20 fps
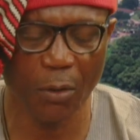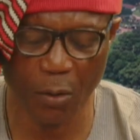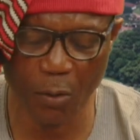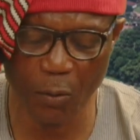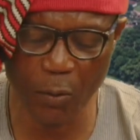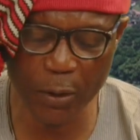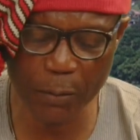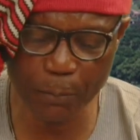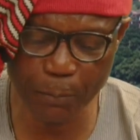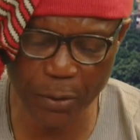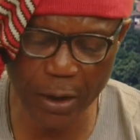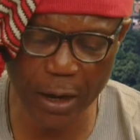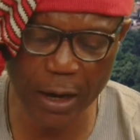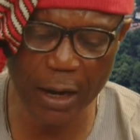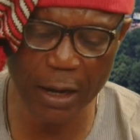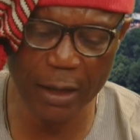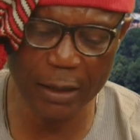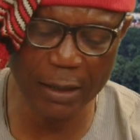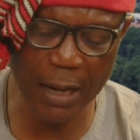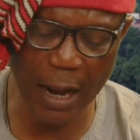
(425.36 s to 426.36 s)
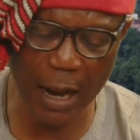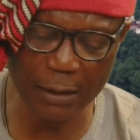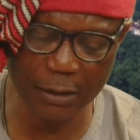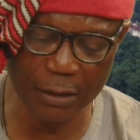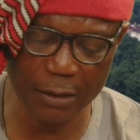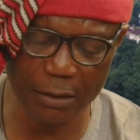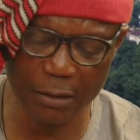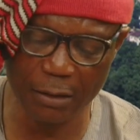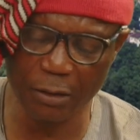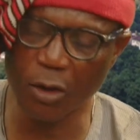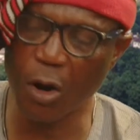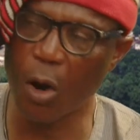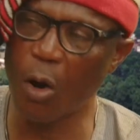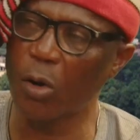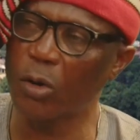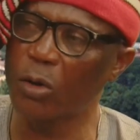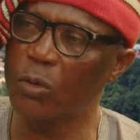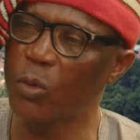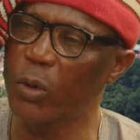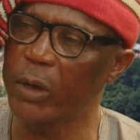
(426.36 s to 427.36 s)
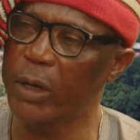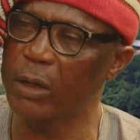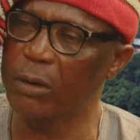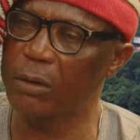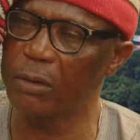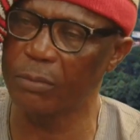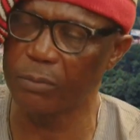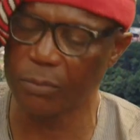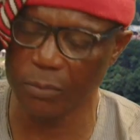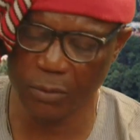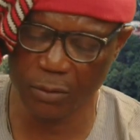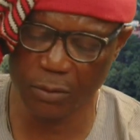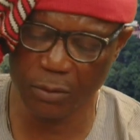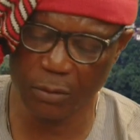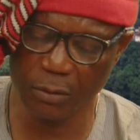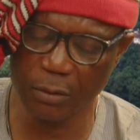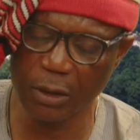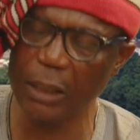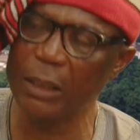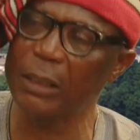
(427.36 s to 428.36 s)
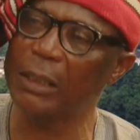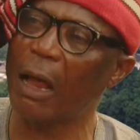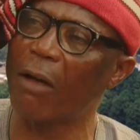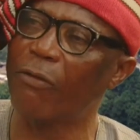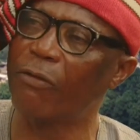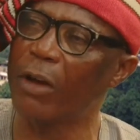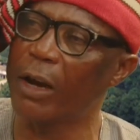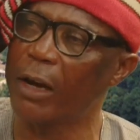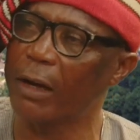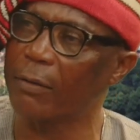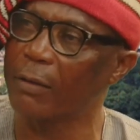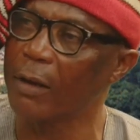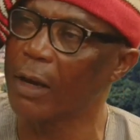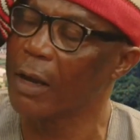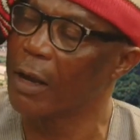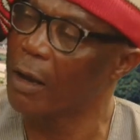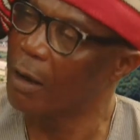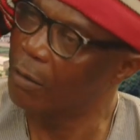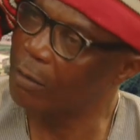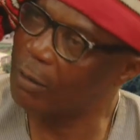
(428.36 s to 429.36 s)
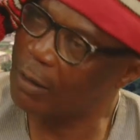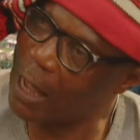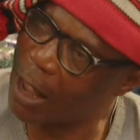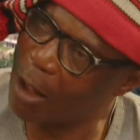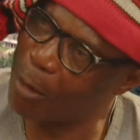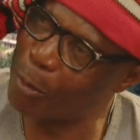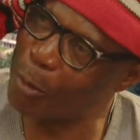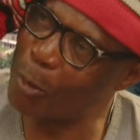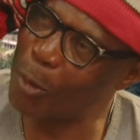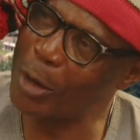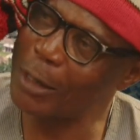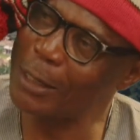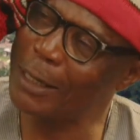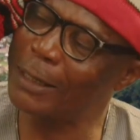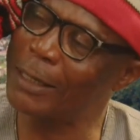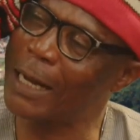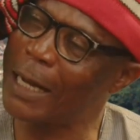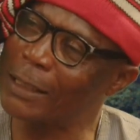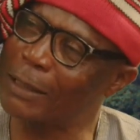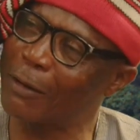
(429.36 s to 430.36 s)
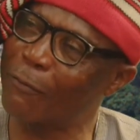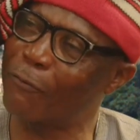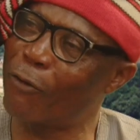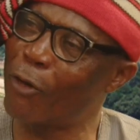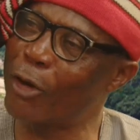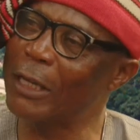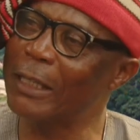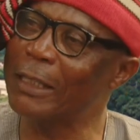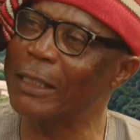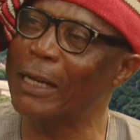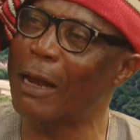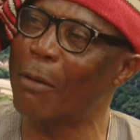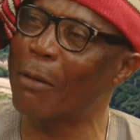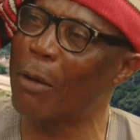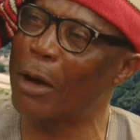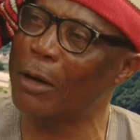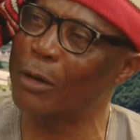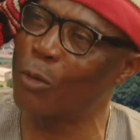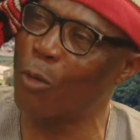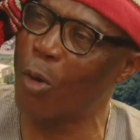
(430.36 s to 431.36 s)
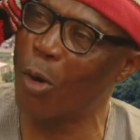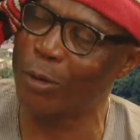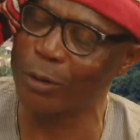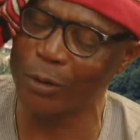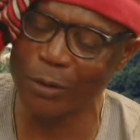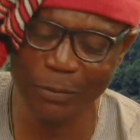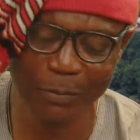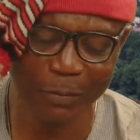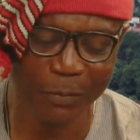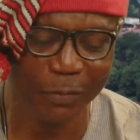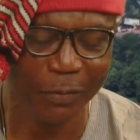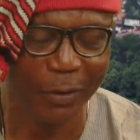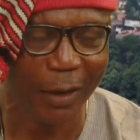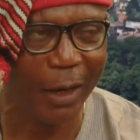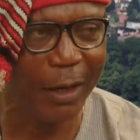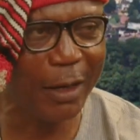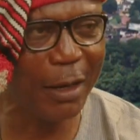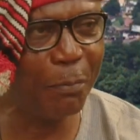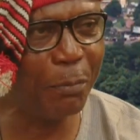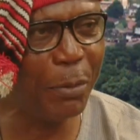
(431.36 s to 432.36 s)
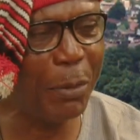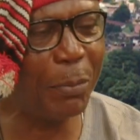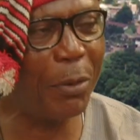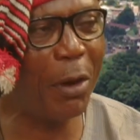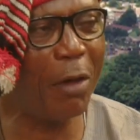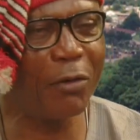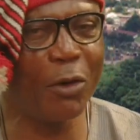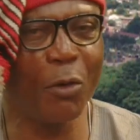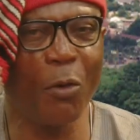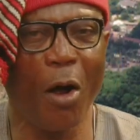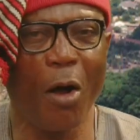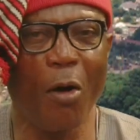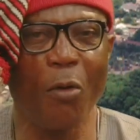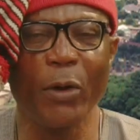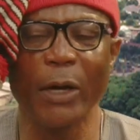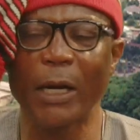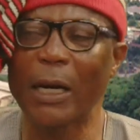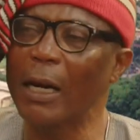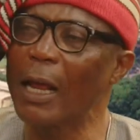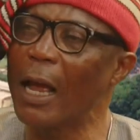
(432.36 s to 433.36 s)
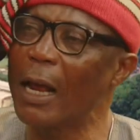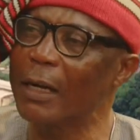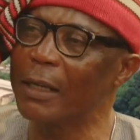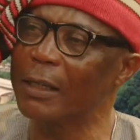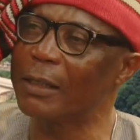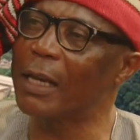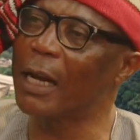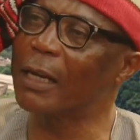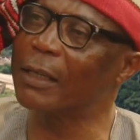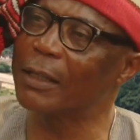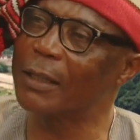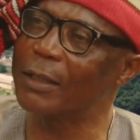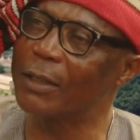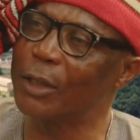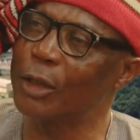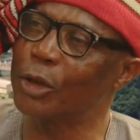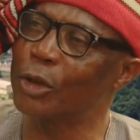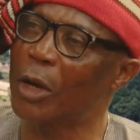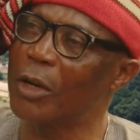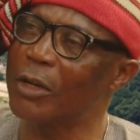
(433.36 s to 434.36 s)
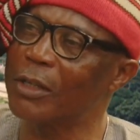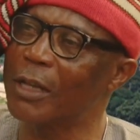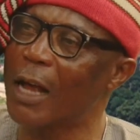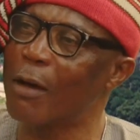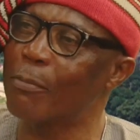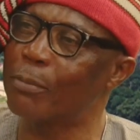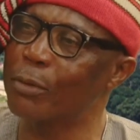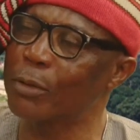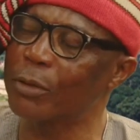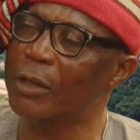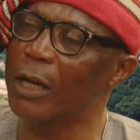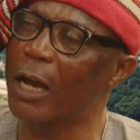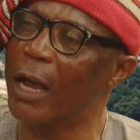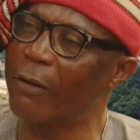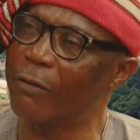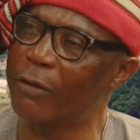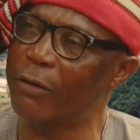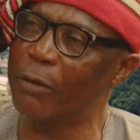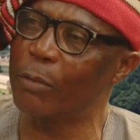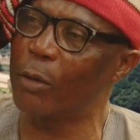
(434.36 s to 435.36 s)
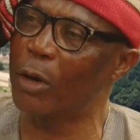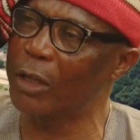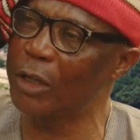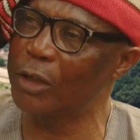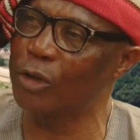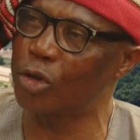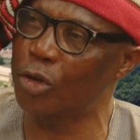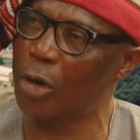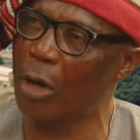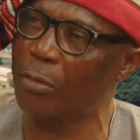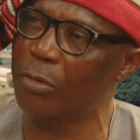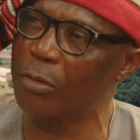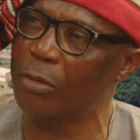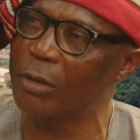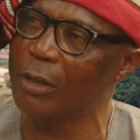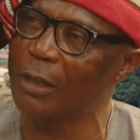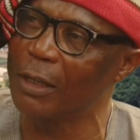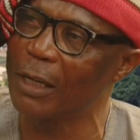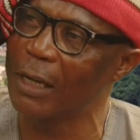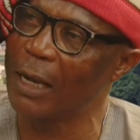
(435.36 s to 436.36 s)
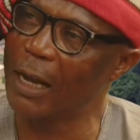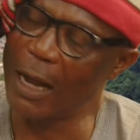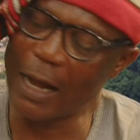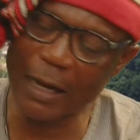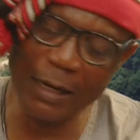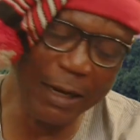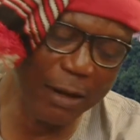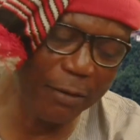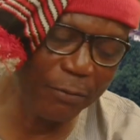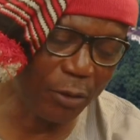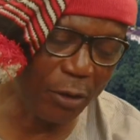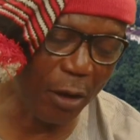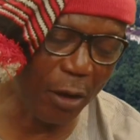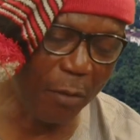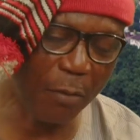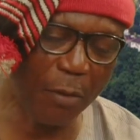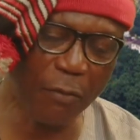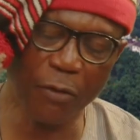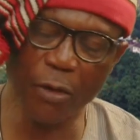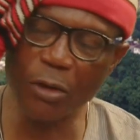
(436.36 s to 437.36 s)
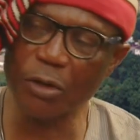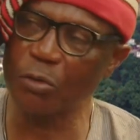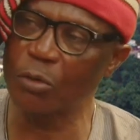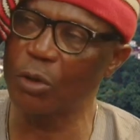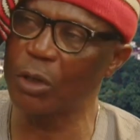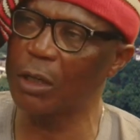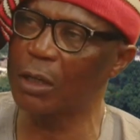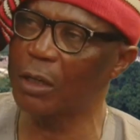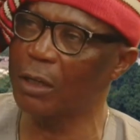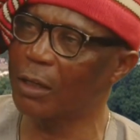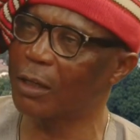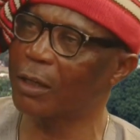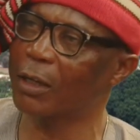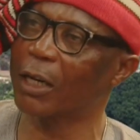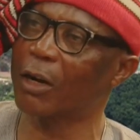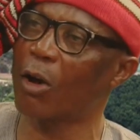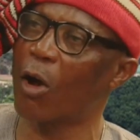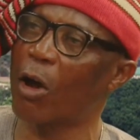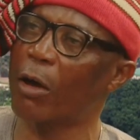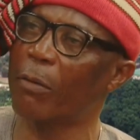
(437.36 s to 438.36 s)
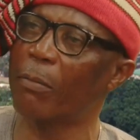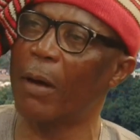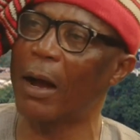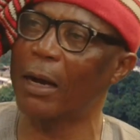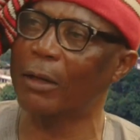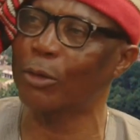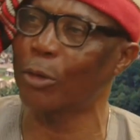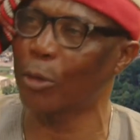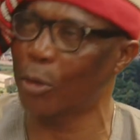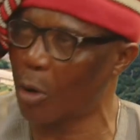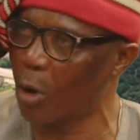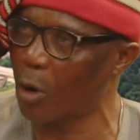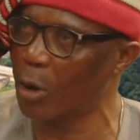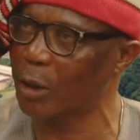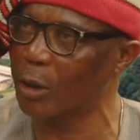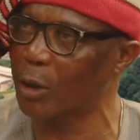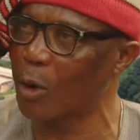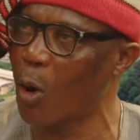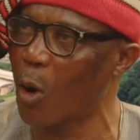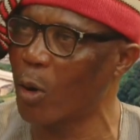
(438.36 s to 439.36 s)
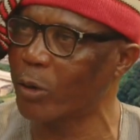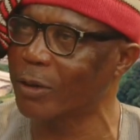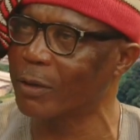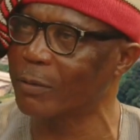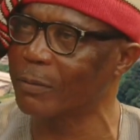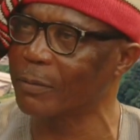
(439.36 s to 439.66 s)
we pray that God will intervene. Now, that's a funny thing about the world. The people of the world will clearly take decisions that put everybody in trouble, and then some of us will recoil back to calling God.